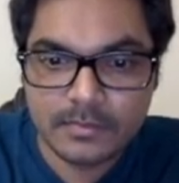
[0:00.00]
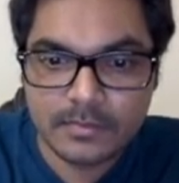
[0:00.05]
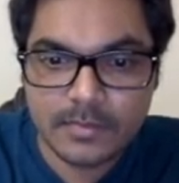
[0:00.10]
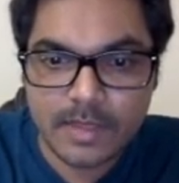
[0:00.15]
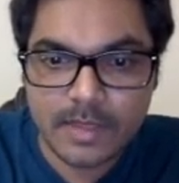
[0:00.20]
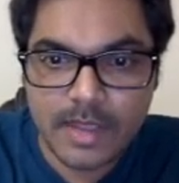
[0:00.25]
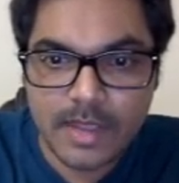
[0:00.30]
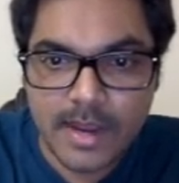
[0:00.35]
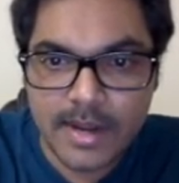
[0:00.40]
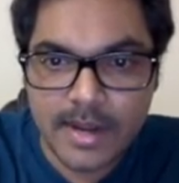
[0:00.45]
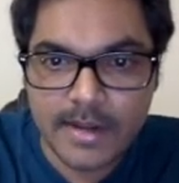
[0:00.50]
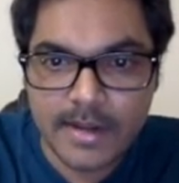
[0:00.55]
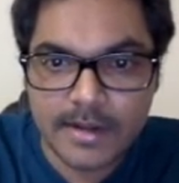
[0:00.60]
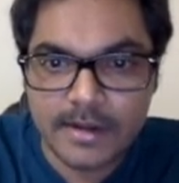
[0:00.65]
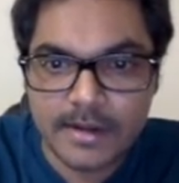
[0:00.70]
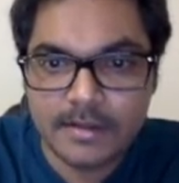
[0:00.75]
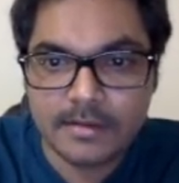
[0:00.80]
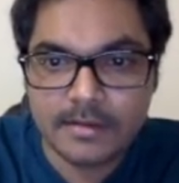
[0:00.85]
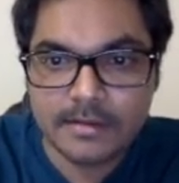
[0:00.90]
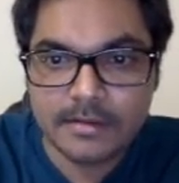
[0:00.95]

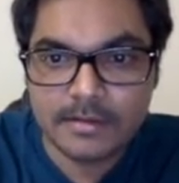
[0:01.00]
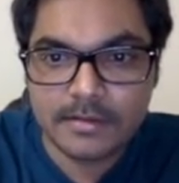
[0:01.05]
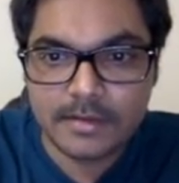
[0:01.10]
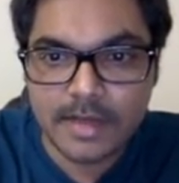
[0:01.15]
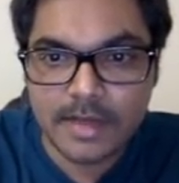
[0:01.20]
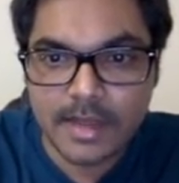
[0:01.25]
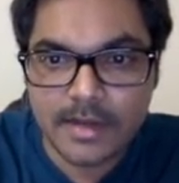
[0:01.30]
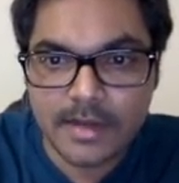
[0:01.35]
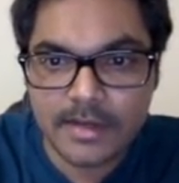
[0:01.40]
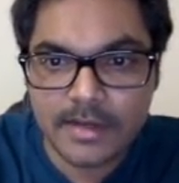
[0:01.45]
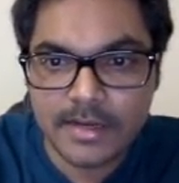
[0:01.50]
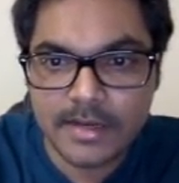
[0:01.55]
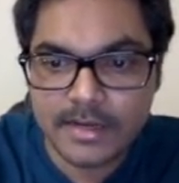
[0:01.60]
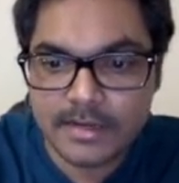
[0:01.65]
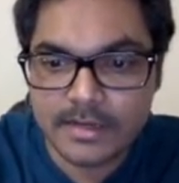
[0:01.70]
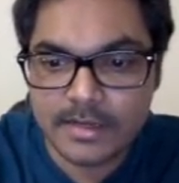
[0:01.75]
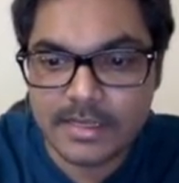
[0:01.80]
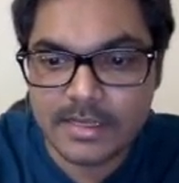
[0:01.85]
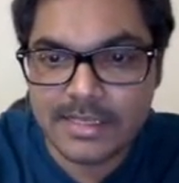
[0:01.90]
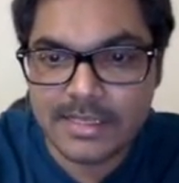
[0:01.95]
and
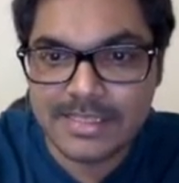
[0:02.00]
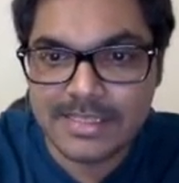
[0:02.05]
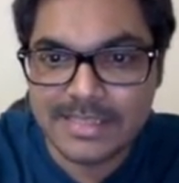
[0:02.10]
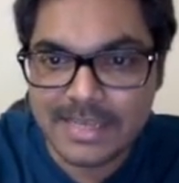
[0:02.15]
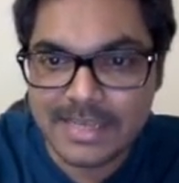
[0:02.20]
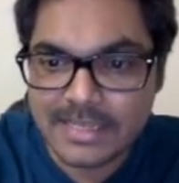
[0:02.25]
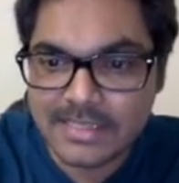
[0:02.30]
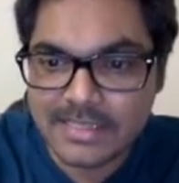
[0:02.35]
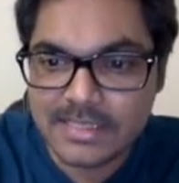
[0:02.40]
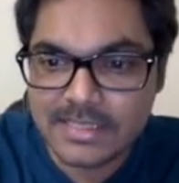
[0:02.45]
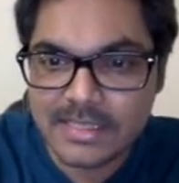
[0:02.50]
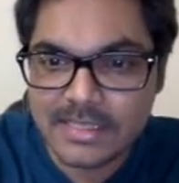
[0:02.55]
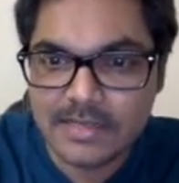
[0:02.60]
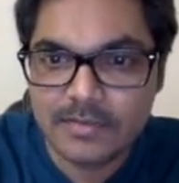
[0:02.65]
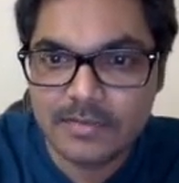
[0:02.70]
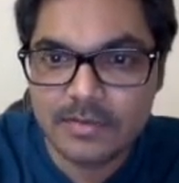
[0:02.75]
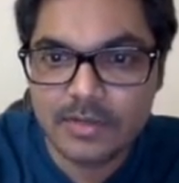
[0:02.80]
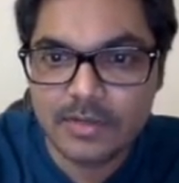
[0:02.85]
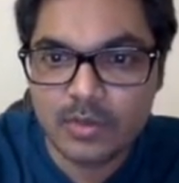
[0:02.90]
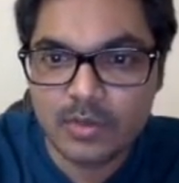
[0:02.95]
target is less than
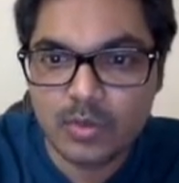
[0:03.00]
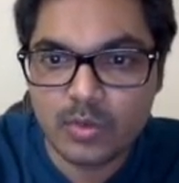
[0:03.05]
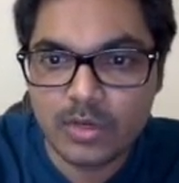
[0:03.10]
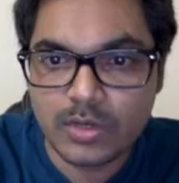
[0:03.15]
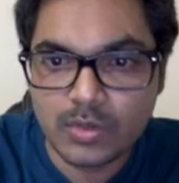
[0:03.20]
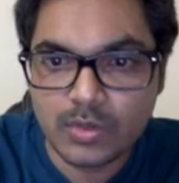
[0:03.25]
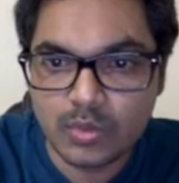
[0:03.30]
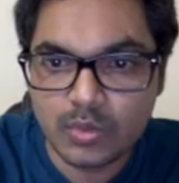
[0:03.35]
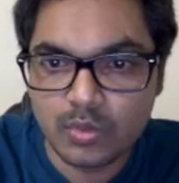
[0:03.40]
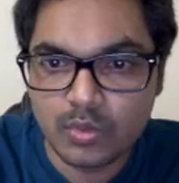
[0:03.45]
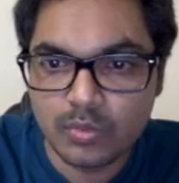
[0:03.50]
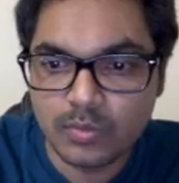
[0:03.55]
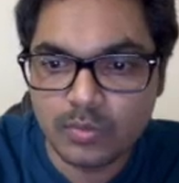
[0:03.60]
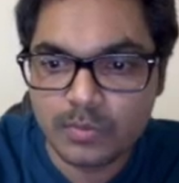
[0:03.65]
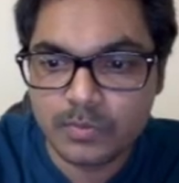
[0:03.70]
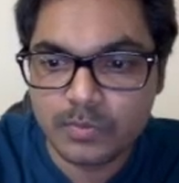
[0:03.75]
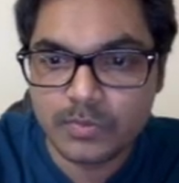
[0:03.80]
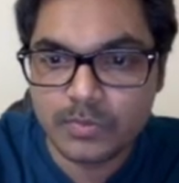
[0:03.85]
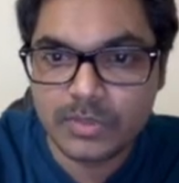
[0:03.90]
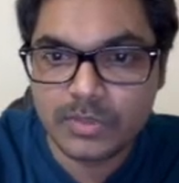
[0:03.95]
or equal to
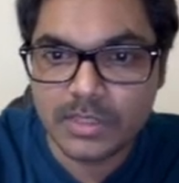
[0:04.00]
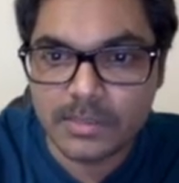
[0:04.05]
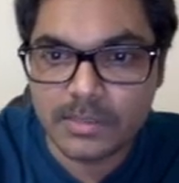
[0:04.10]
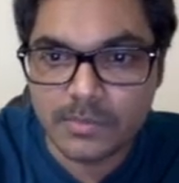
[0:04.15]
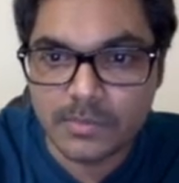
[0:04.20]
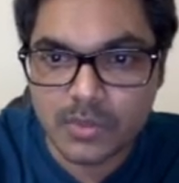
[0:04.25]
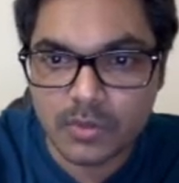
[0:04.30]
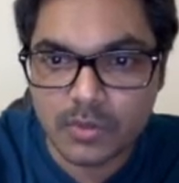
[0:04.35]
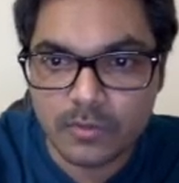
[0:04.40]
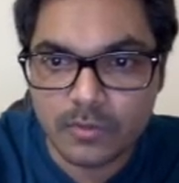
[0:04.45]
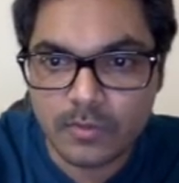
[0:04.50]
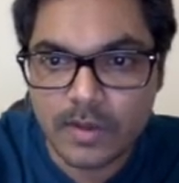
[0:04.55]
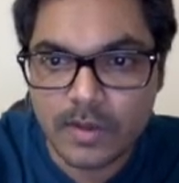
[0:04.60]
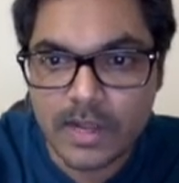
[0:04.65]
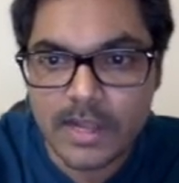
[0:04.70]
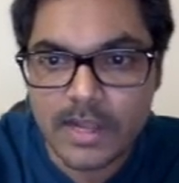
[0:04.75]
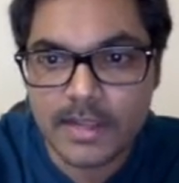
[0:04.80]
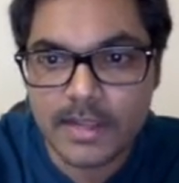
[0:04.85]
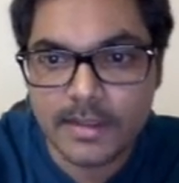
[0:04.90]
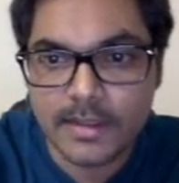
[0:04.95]
nums of
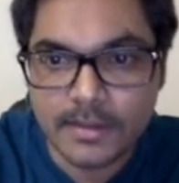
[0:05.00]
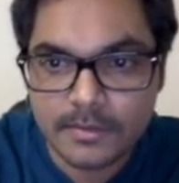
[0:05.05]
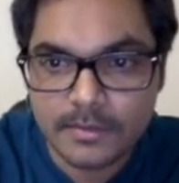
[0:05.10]
high.